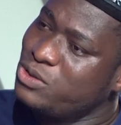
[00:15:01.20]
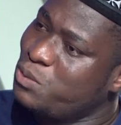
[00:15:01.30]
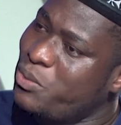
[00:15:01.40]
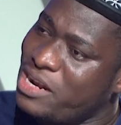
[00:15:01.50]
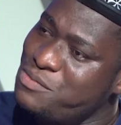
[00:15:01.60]
to
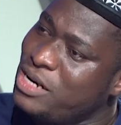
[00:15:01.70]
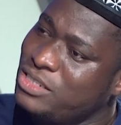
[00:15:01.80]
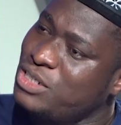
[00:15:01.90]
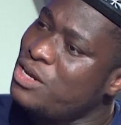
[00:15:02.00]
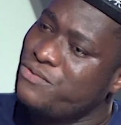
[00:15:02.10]

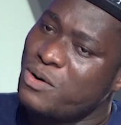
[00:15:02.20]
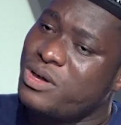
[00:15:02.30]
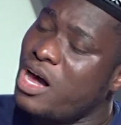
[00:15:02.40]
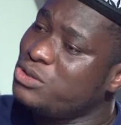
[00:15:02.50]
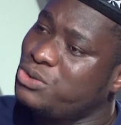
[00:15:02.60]
parliament, from
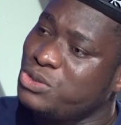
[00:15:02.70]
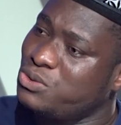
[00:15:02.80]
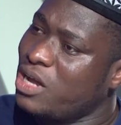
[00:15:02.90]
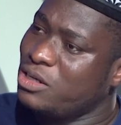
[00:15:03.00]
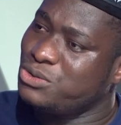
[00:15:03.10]
countries
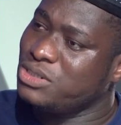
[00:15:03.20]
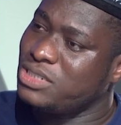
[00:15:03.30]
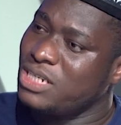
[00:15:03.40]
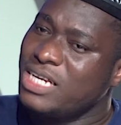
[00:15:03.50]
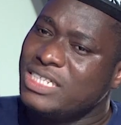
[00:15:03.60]
to
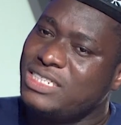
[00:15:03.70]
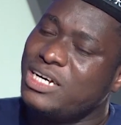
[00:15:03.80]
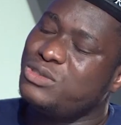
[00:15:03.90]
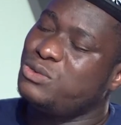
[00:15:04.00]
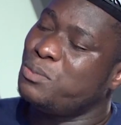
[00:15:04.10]
countries,
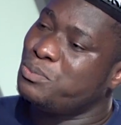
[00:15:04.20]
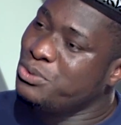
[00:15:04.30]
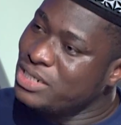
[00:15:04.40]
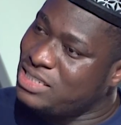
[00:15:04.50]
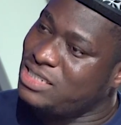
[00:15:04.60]
just to
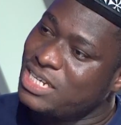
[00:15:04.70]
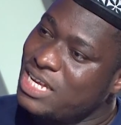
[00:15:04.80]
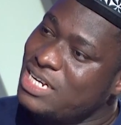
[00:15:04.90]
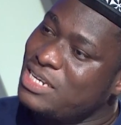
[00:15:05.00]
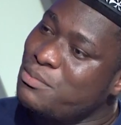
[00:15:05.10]
preach
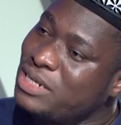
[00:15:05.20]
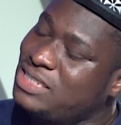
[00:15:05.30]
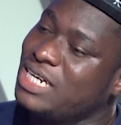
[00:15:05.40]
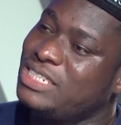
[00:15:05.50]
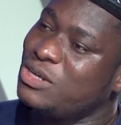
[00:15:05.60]
the
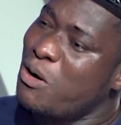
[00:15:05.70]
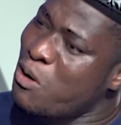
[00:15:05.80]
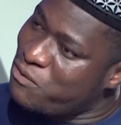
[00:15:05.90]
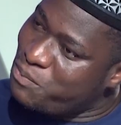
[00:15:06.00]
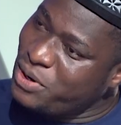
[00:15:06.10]
message
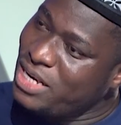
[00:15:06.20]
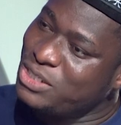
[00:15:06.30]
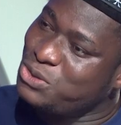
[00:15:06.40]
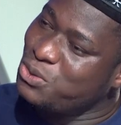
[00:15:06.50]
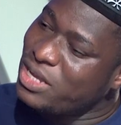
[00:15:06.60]
of
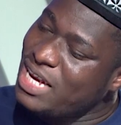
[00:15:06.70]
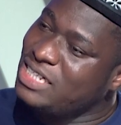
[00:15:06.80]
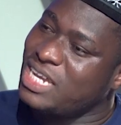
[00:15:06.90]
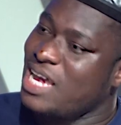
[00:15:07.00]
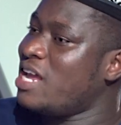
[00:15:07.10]
peace to
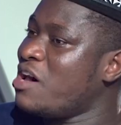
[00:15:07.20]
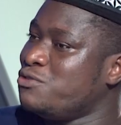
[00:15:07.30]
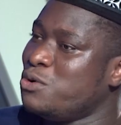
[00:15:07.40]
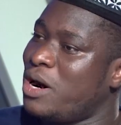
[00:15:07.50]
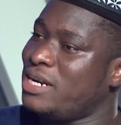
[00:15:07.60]
each and
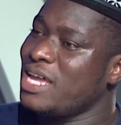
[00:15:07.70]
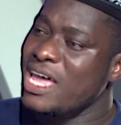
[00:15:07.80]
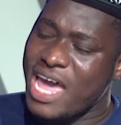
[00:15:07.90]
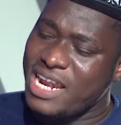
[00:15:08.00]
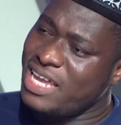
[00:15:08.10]
everyone.
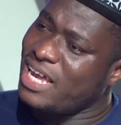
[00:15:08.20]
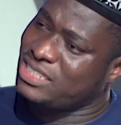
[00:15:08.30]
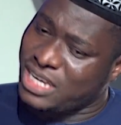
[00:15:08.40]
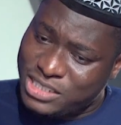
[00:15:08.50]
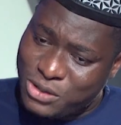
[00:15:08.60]
And he
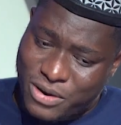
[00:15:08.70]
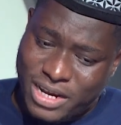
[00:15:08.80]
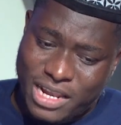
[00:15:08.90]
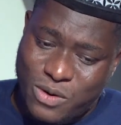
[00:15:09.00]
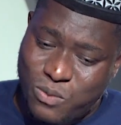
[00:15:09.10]
has
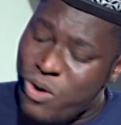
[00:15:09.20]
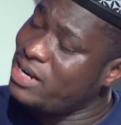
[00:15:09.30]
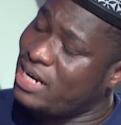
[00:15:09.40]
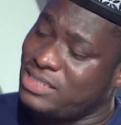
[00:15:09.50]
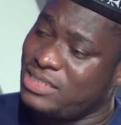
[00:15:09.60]
categorically
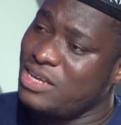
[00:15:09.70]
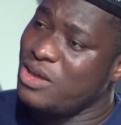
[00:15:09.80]
warned us